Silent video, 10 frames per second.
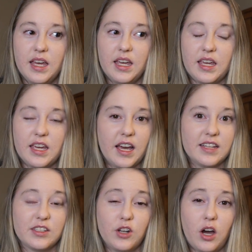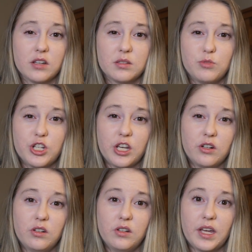He has an awesome
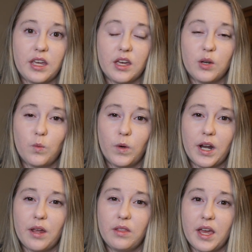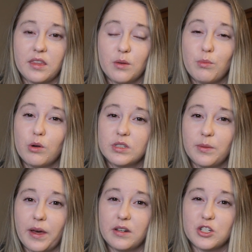channel, and what I like the most
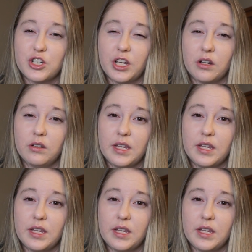about his channel